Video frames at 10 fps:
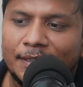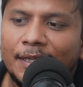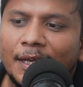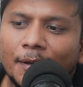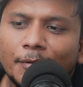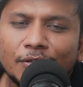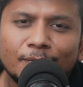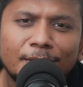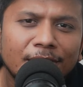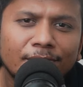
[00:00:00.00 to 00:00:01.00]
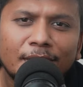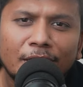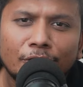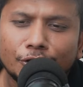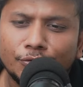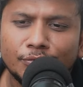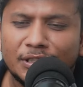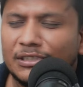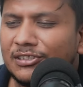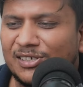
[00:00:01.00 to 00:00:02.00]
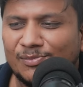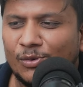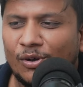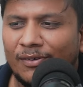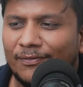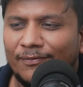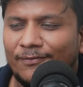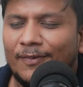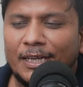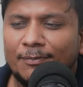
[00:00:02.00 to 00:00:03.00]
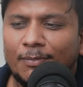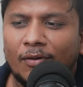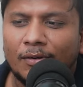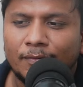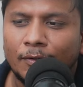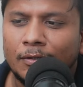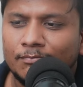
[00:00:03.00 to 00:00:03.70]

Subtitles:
Because here we are not using some of very powerful,